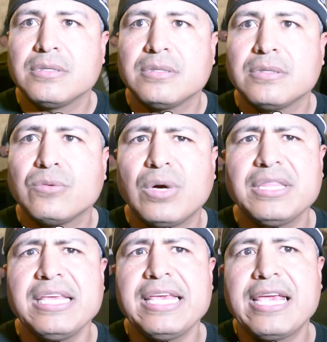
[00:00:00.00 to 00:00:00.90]
Well,
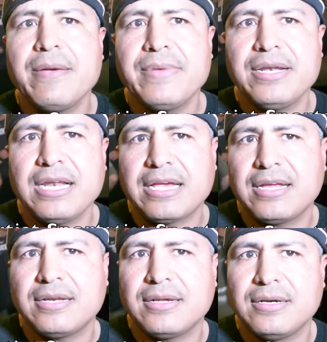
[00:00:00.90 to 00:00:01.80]
I think he came in like
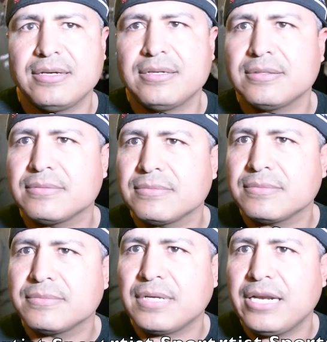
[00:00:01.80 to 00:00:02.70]

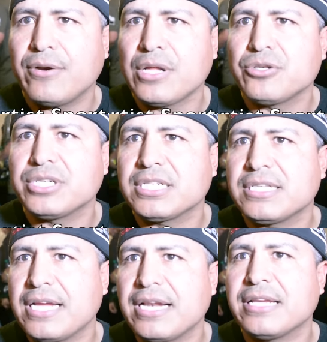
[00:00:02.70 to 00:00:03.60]
a little under
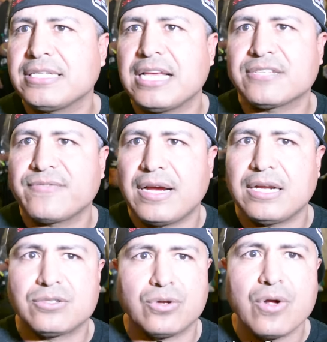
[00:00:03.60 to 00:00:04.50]
68 in his last
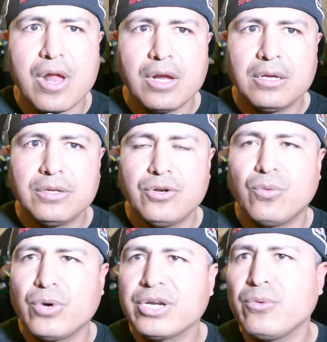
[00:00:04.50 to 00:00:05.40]
fight. So, you
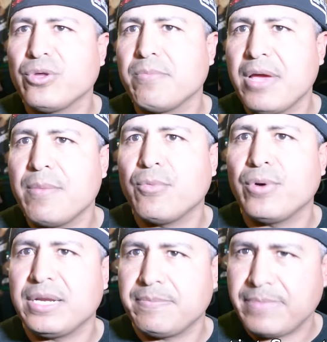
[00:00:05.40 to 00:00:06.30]
know, working with
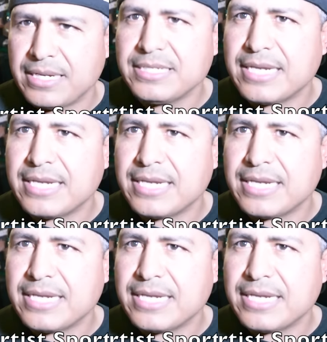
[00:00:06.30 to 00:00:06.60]
Memo and being